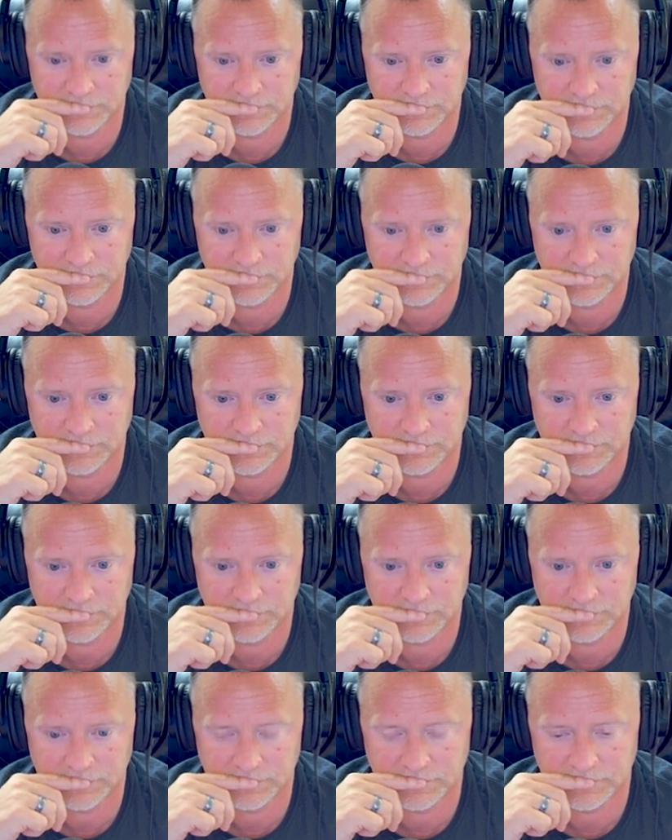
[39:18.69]

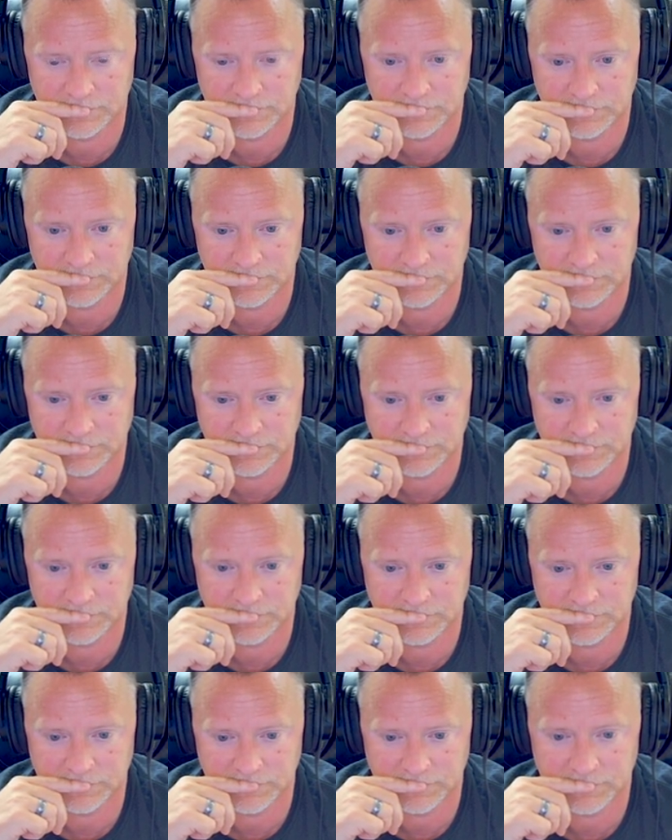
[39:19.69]

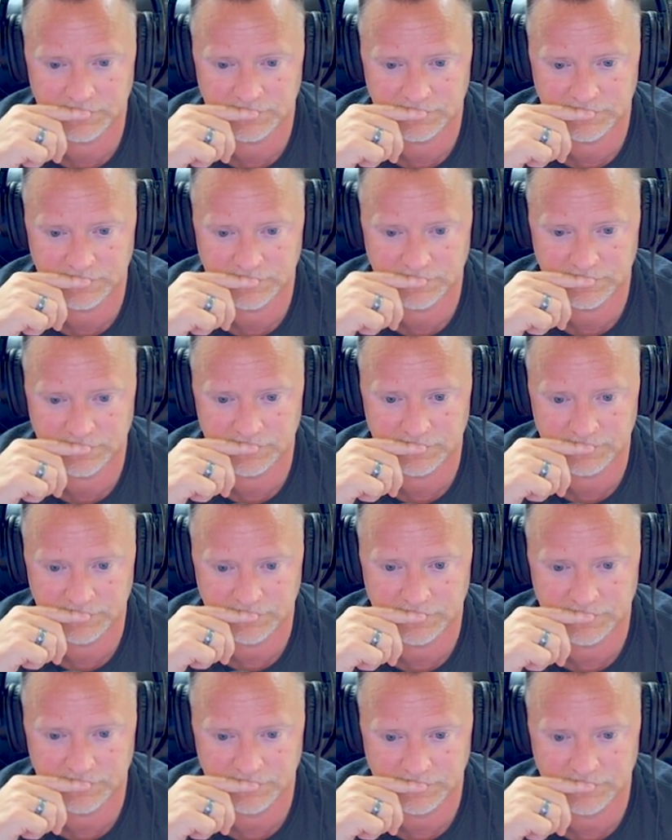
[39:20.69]

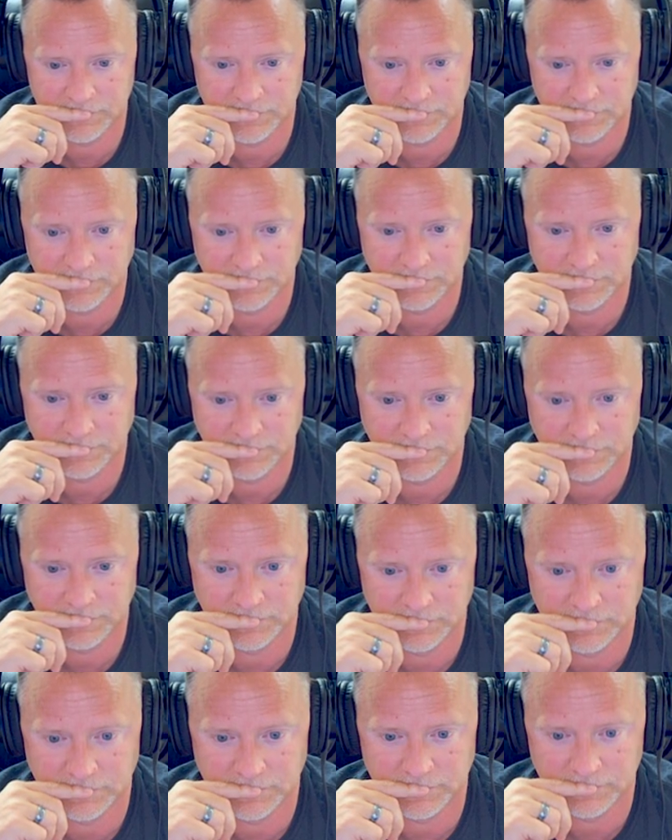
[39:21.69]

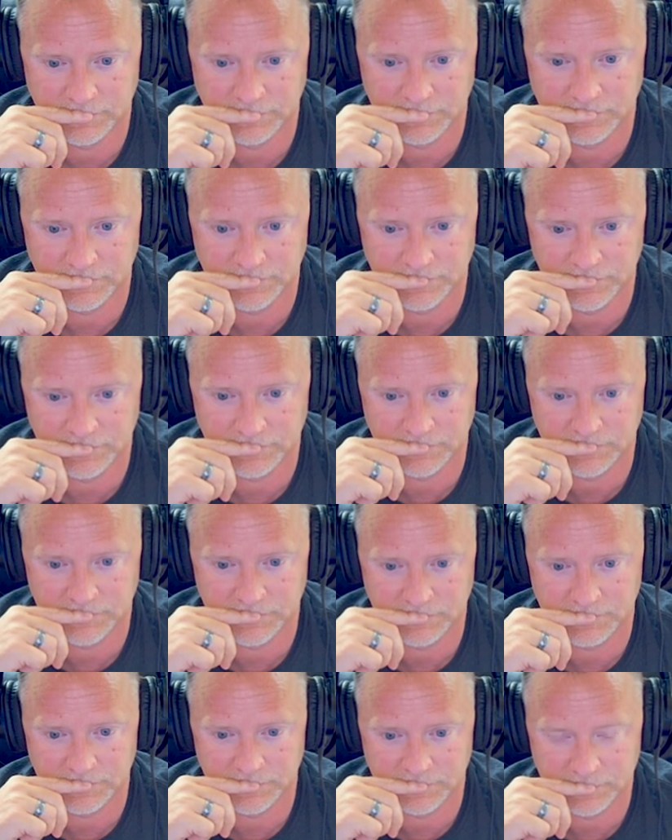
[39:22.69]

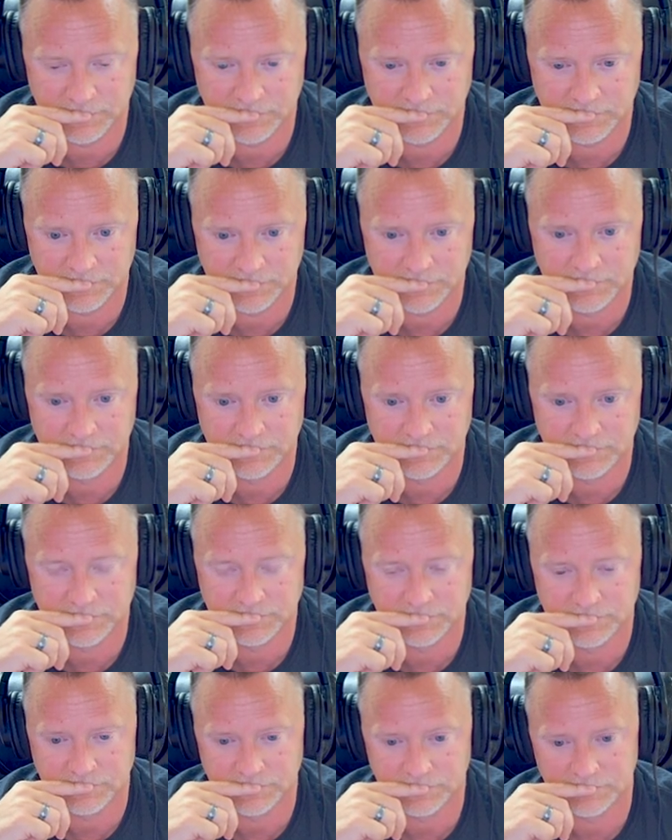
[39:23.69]

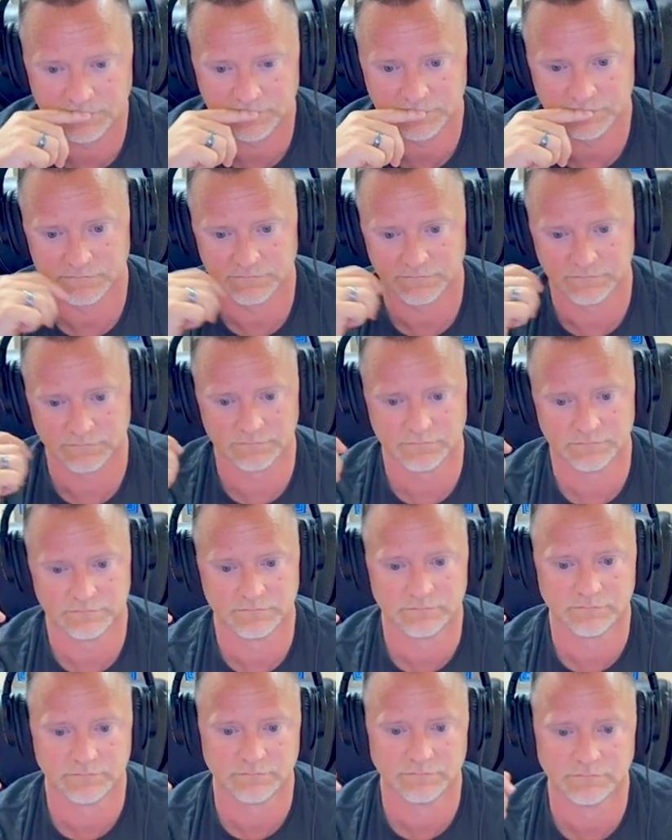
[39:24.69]

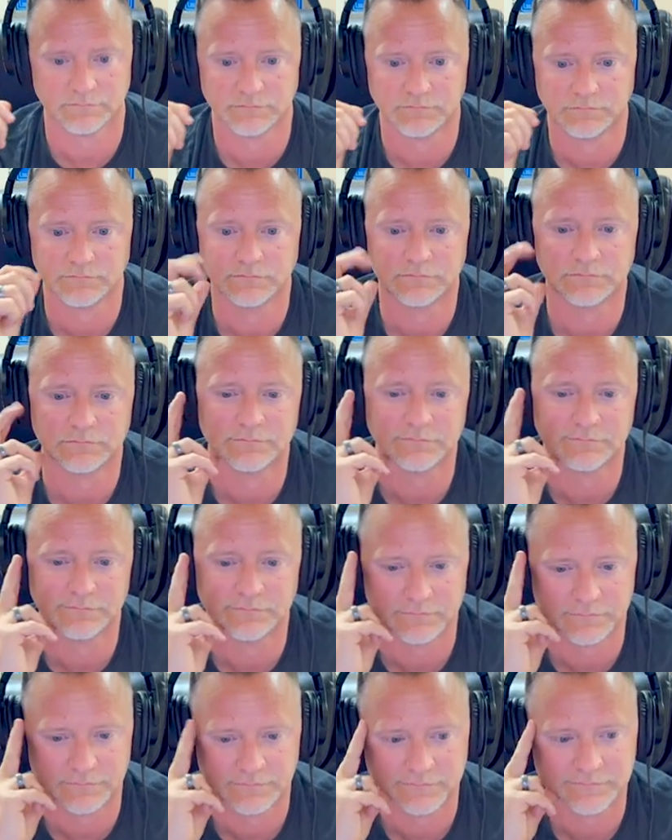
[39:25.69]
This person isn't speaking.